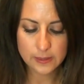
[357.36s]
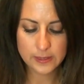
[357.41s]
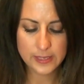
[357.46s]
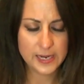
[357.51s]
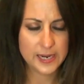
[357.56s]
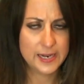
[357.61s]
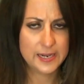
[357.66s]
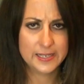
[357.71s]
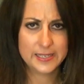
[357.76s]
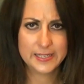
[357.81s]

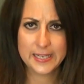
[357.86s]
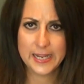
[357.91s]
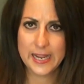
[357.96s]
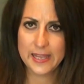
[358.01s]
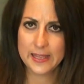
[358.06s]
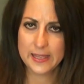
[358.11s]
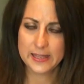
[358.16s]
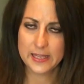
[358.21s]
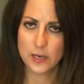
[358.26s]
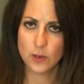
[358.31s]
they
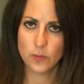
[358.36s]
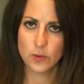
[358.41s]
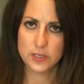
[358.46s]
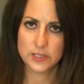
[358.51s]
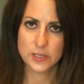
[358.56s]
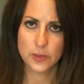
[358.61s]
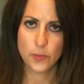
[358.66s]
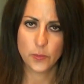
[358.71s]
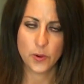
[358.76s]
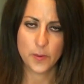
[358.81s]
say that there
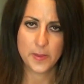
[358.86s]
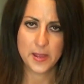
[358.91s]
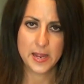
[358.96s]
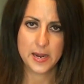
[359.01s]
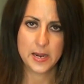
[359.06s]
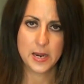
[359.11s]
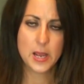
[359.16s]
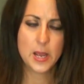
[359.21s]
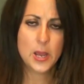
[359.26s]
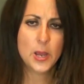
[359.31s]
was a
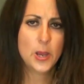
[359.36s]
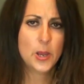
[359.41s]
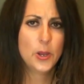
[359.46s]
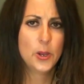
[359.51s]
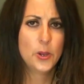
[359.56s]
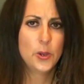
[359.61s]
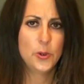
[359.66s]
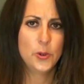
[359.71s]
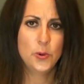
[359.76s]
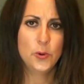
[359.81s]
woman
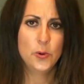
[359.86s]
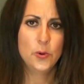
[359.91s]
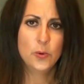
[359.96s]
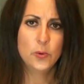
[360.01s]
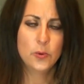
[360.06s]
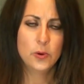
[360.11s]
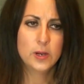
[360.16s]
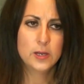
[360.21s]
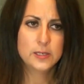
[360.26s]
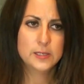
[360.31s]

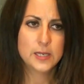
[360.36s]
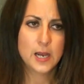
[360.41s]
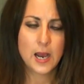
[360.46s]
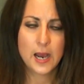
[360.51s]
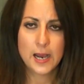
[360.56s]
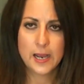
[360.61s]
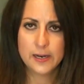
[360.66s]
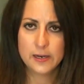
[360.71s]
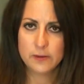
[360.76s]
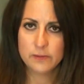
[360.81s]
who
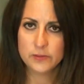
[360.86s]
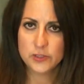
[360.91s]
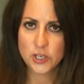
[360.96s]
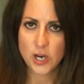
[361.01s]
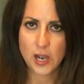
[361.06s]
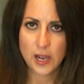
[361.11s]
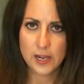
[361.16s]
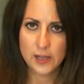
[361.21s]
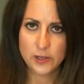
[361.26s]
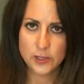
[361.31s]
died of
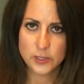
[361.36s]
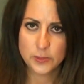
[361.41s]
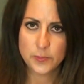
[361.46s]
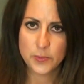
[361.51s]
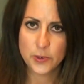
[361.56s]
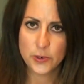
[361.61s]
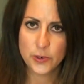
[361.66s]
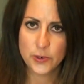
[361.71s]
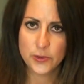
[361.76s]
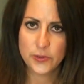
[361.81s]

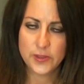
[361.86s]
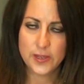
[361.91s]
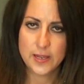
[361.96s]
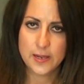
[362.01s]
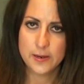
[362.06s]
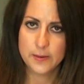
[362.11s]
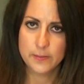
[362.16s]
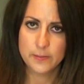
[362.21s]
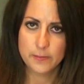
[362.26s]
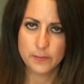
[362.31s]
childbirth
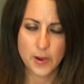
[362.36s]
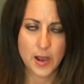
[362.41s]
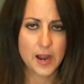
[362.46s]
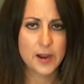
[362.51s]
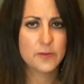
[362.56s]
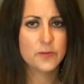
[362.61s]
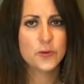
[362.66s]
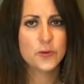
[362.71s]
in my